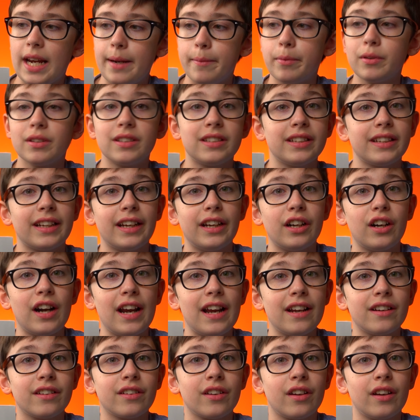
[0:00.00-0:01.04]
able to get your
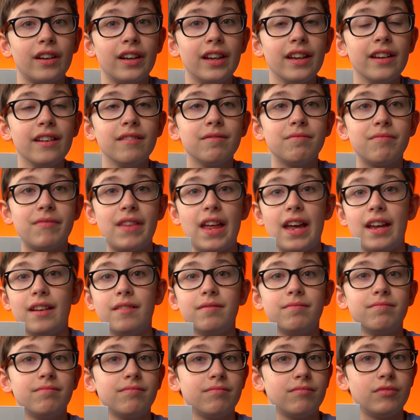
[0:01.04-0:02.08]
hands on it,
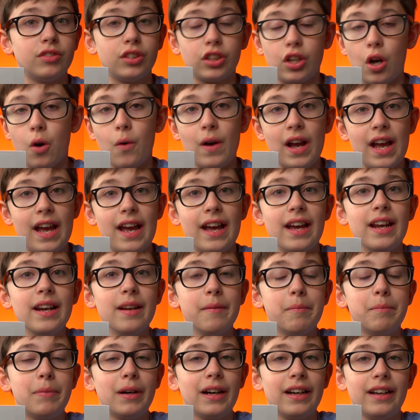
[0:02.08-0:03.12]
then go
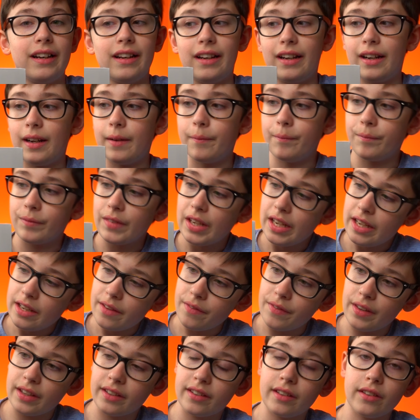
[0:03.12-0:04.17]
ahead, but
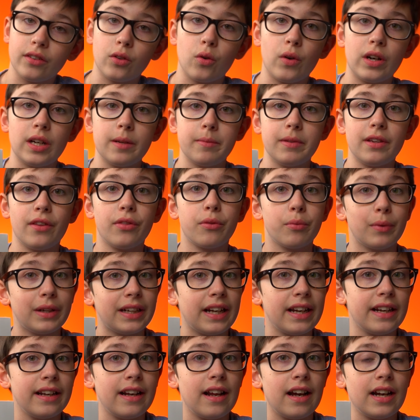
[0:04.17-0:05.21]
this is going to be
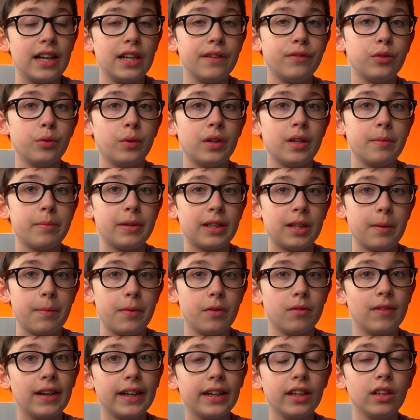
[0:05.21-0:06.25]
$399 if you want to pick up
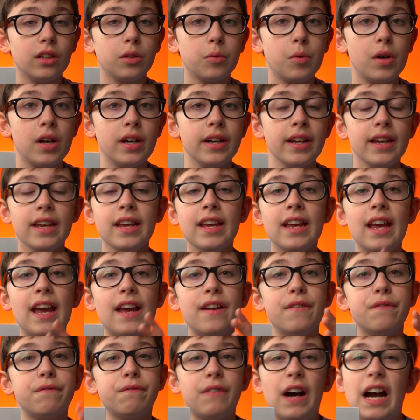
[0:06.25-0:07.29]
the regular one,
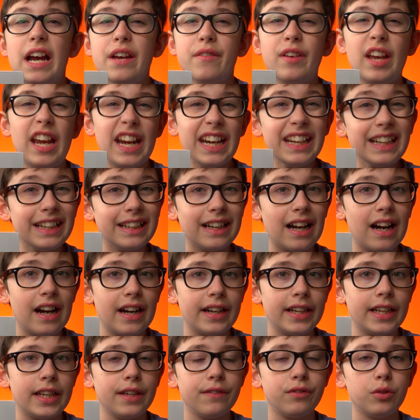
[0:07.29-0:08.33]
and
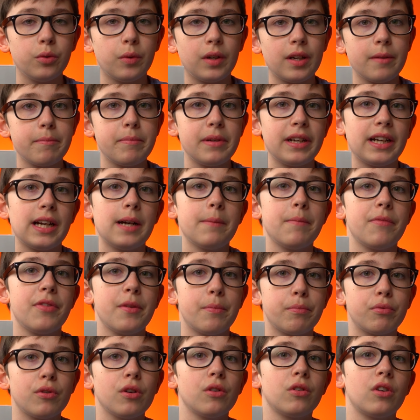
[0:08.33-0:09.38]
$589 if you want to pick up
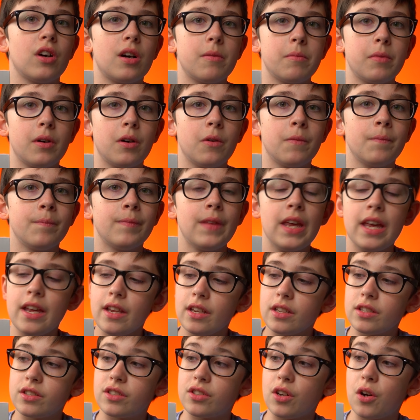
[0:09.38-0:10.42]
the Pro combo.
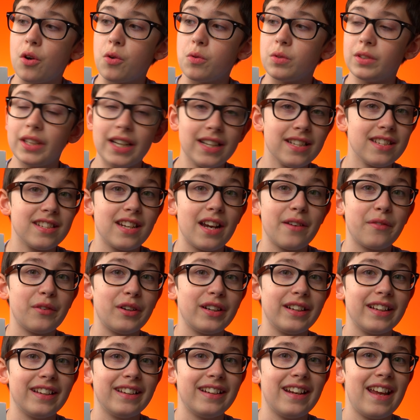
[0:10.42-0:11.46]
So let's dive
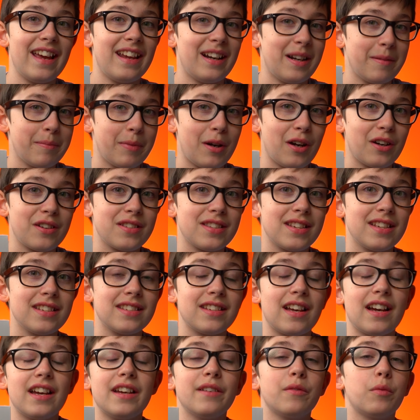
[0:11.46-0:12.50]
right in and unbox
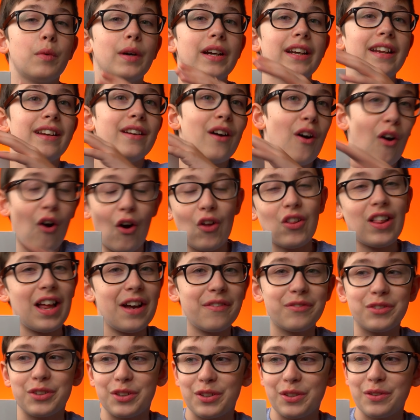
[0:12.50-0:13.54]
this. I have waited all
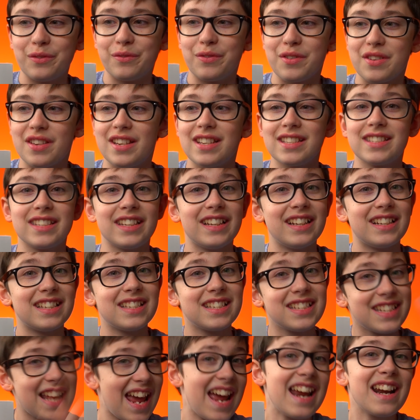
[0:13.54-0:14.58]
afternoon for this.
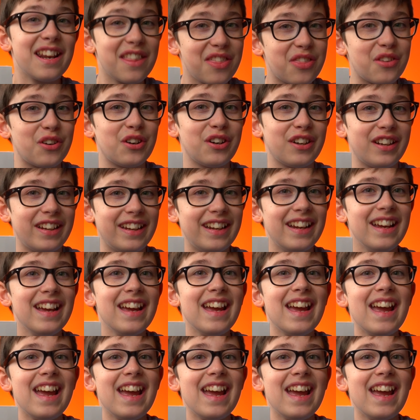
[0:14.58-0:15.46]
It's 10:30,